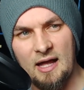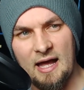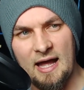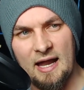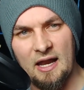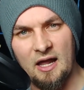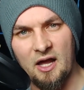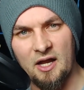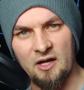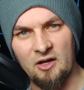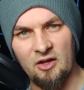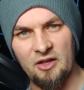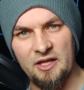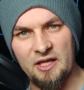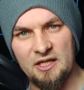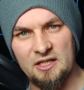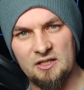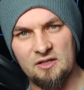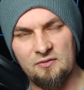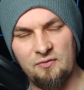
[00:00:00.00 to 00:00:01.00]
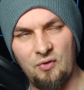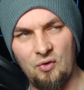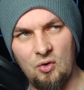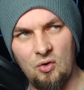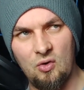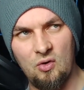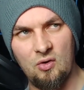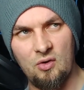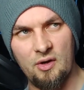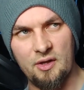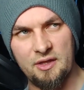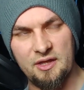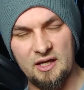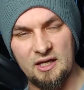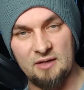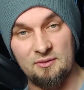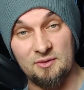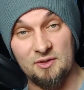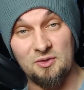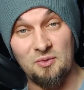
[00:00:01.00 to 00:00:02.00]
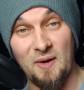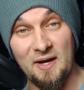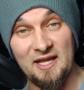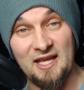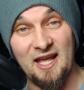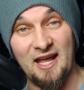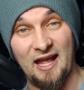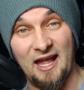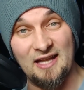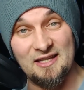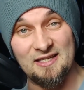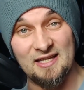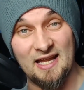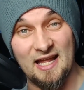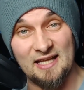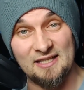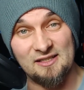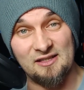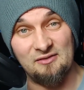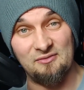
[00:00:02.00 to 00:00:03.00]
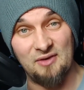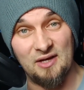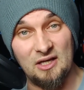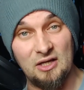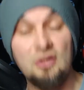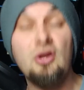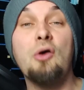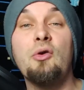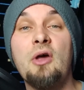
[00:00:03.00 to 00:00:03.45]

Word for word: And I got this for, I think it was 20 again, so that's convenient.